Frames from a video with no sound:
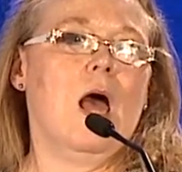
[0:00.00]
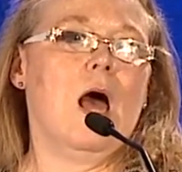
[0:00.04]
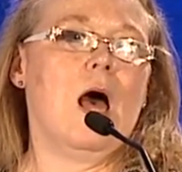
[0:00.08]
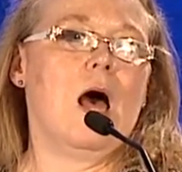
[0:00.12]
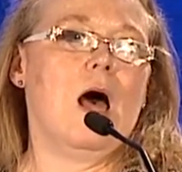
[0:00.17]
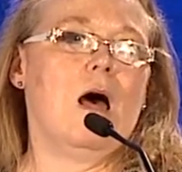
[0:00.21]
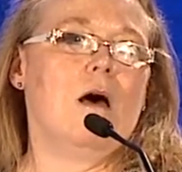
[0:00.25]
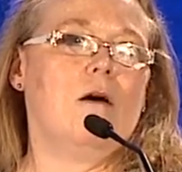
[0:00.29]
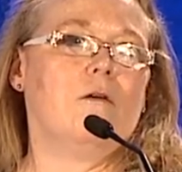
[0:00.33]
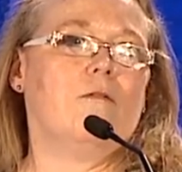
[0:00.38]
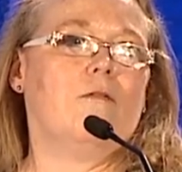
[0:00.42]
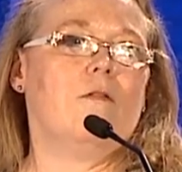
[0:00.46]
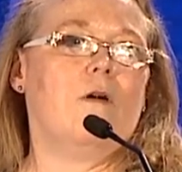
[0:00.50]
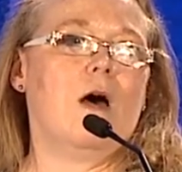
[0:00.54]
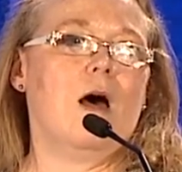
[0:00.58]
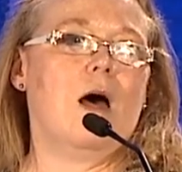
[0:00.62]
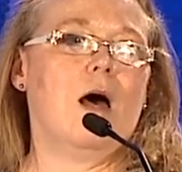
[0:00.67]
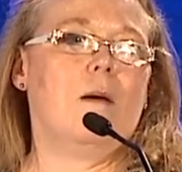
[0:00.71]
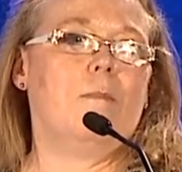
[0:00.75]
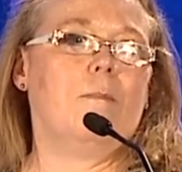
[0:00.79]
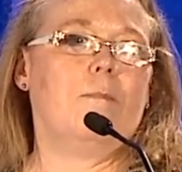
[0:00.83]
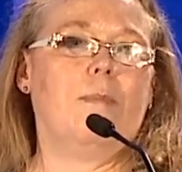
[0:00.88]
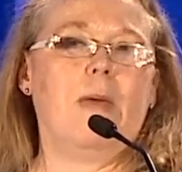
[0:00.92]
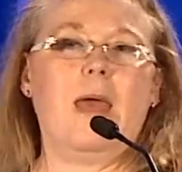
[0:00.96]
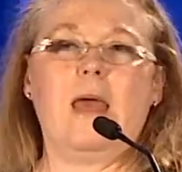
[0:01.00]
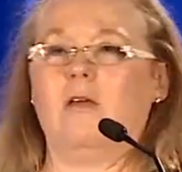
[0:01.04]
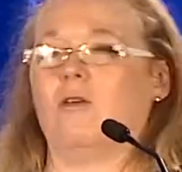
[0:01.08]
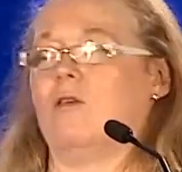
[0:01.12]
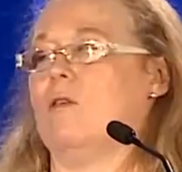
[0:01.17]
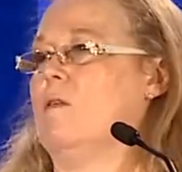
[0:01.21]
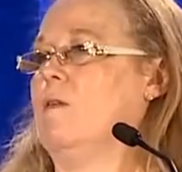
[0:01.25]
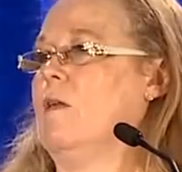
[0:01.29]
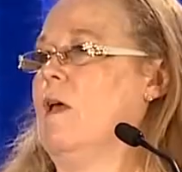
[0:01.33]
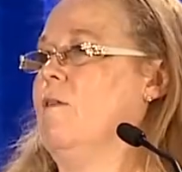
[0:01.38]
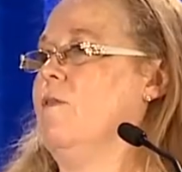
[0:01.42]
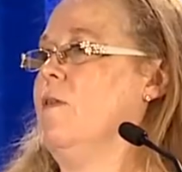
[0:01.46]
of
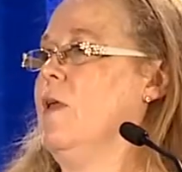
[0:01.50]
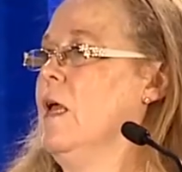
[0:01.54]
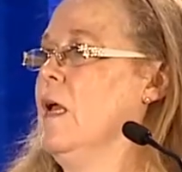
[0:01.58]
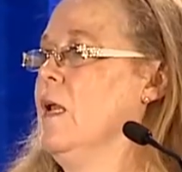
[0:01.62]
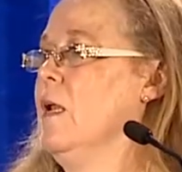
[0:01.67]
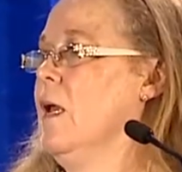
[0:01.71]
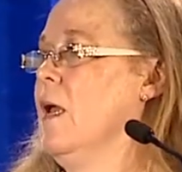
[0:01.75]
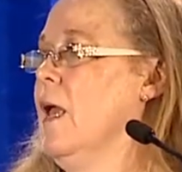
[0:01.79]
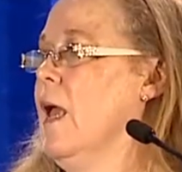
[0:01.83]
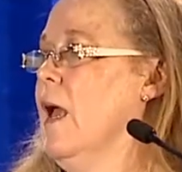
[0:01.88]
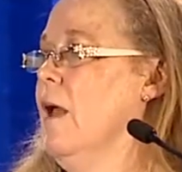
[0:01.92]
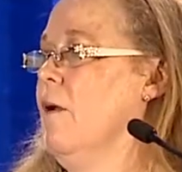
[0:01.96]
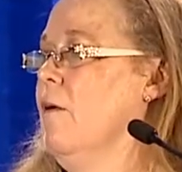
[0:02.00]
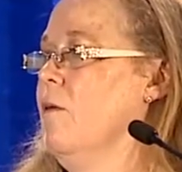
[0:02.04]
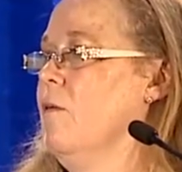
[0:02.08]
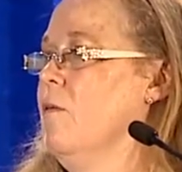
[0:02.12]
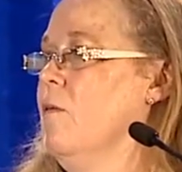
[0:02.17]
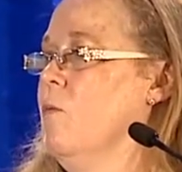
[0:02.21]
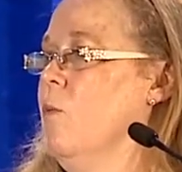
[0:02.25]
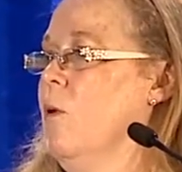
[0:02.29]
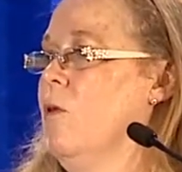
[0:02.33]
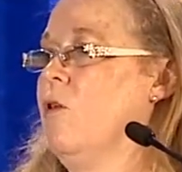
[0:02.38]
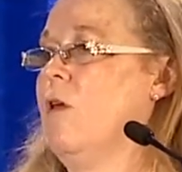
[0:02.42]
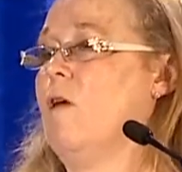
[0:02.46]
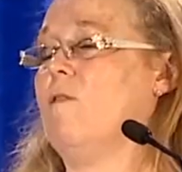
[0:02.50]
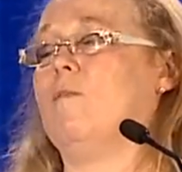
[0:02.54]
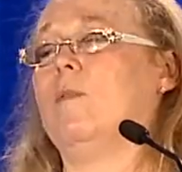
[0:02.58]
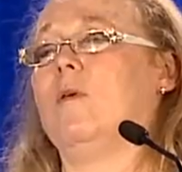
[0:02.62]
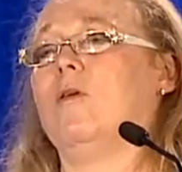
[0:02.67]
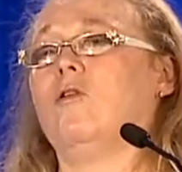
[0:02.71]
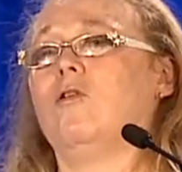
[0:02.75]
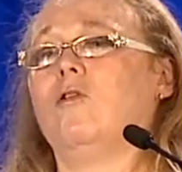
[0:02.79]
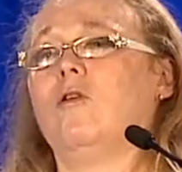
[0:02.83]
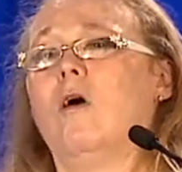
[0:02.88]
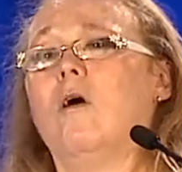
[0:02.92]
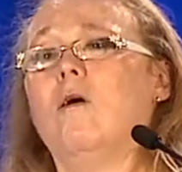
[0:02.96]
patient safety indicators, which have been
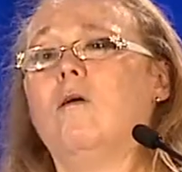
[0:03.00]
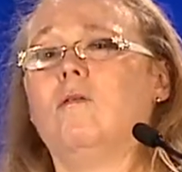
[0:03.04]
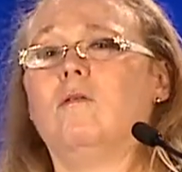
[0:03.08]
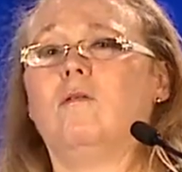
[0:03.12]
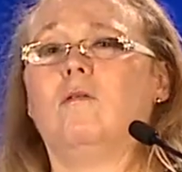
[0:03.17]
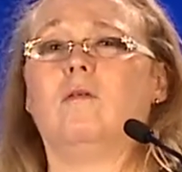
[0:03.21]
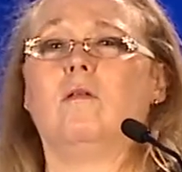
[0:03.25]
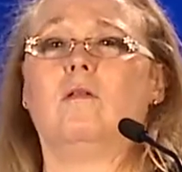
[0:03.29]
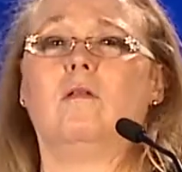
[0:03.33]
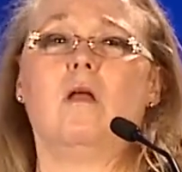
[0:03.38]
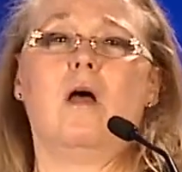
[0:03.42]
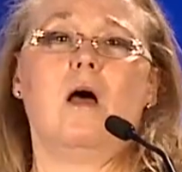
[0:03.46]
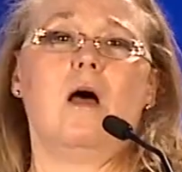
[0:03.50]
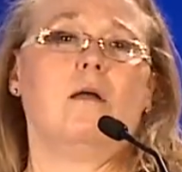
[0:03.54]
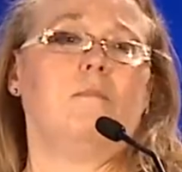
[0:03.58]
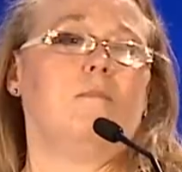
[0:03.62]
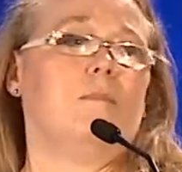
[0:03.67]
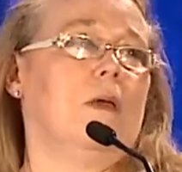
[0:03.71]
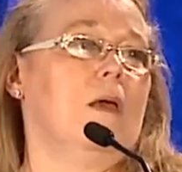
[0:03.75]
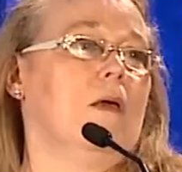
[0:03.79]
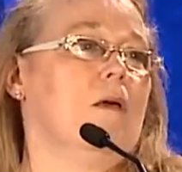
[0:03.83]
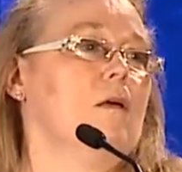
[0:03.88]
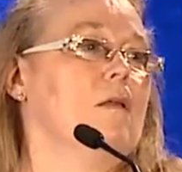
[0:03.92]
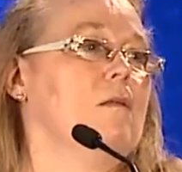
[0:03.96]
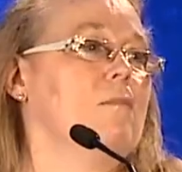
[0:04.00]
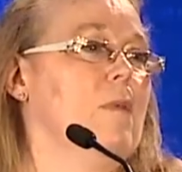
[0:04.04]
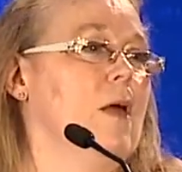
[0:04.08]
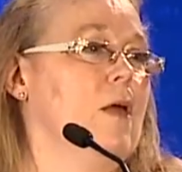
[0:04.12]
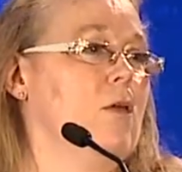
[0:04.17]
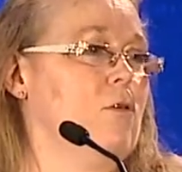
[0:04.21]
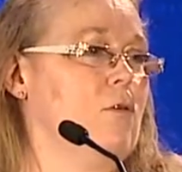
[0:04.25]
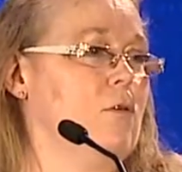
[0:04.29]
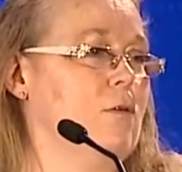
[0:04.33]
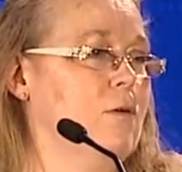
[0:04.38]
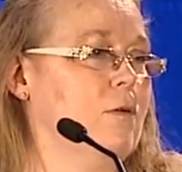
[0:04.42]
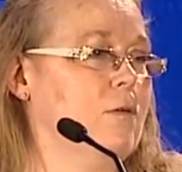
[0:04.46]
shown to not be good
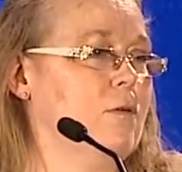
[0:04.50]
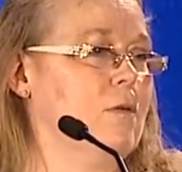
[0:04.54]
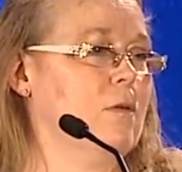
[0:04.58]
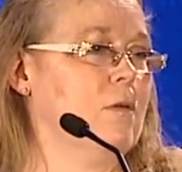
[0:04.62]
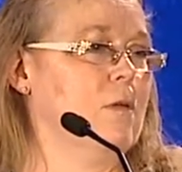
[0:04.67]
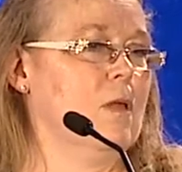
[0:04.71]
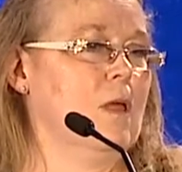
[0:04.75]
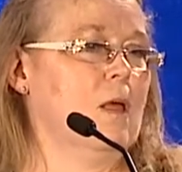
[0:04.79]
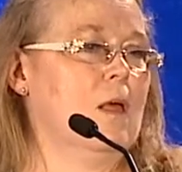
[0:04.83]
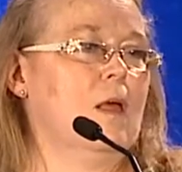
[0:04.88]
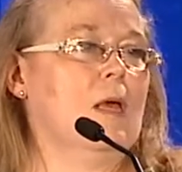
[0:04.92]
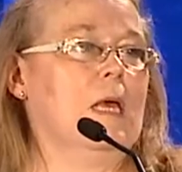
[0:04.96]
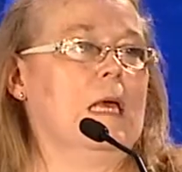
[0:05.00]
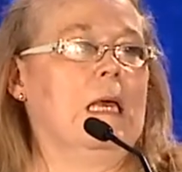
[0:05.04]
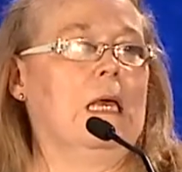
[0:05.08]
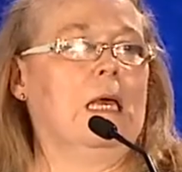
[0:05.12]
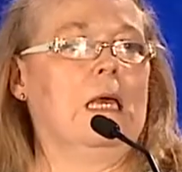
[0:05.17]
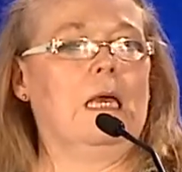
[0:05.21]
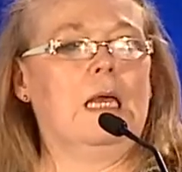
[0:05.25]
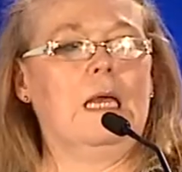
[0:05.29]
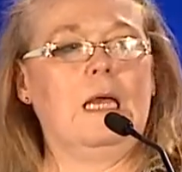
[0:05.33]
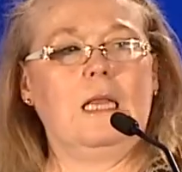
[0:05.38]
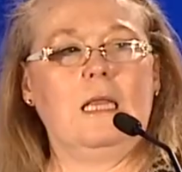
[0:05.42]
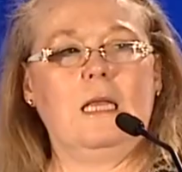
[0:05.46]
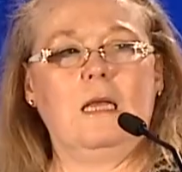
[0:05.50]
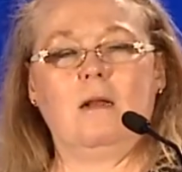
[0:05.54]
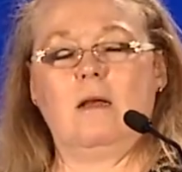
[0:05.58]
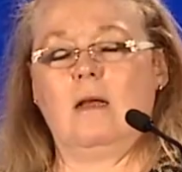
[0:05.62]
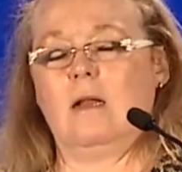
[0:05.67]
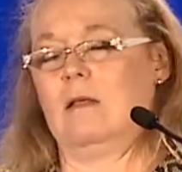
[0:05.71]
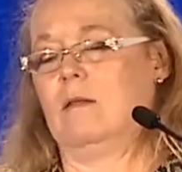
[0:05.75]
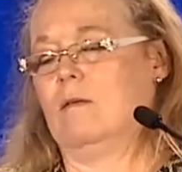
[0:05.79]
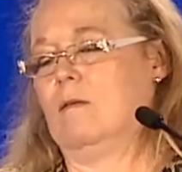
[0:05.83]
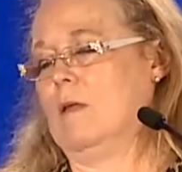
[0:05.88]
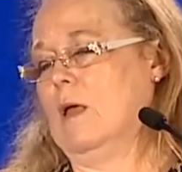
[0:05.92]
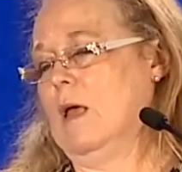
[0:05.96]
measures in the
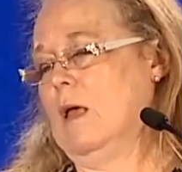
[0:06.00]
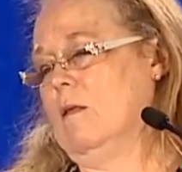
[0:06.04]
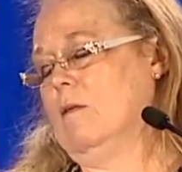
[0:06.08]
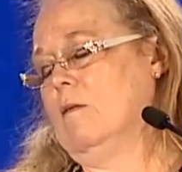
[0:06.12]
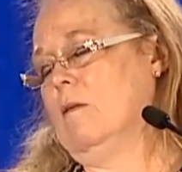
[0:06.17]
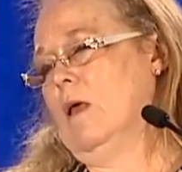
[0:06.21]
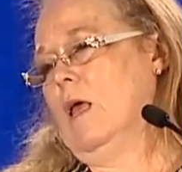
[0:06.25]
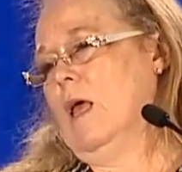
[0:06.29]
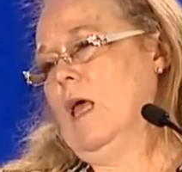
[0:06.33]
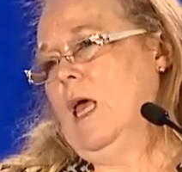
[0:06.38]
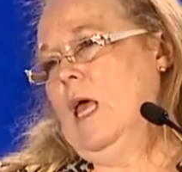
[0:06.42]
United States.